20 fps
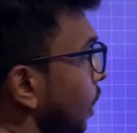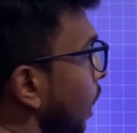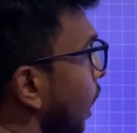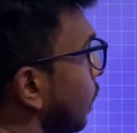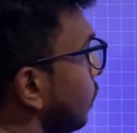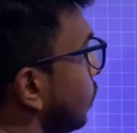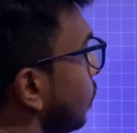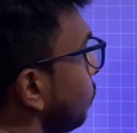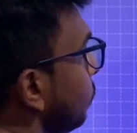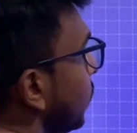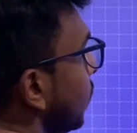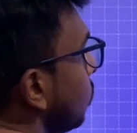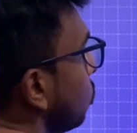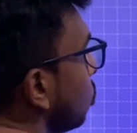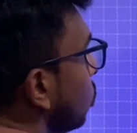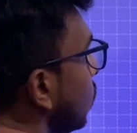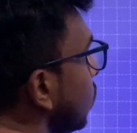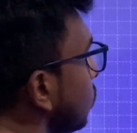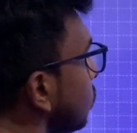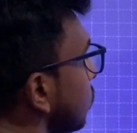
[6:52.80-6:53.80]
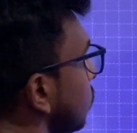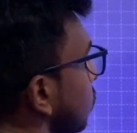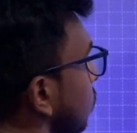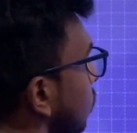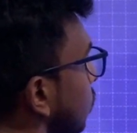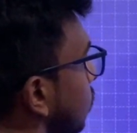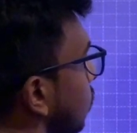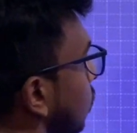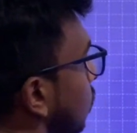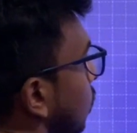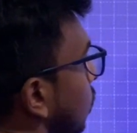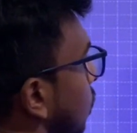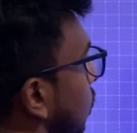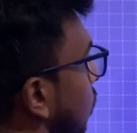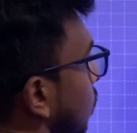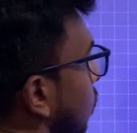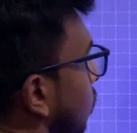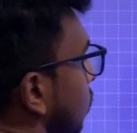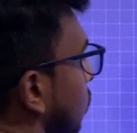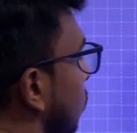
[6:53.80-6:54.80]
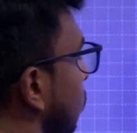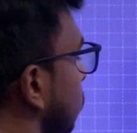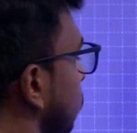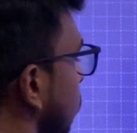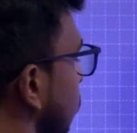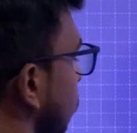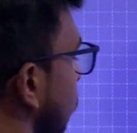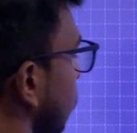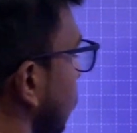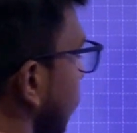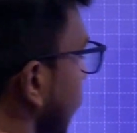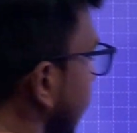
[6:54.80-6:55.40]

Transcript: I'll simply go as, this is the